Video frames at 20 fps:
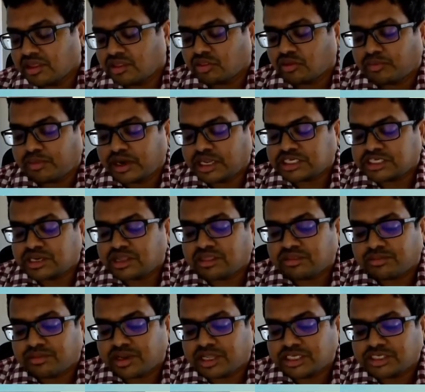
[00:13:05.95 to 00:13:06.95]
So prediction
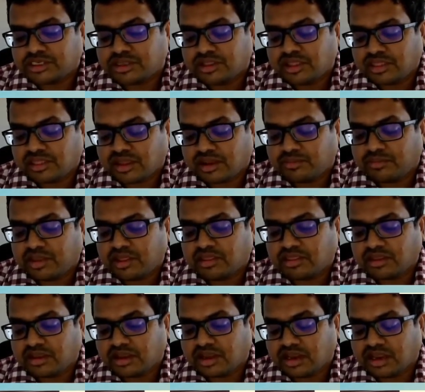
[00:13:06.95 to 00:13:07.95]
explanations are
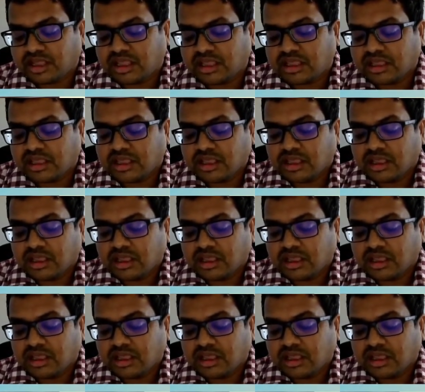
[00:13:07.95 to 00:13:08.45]
basically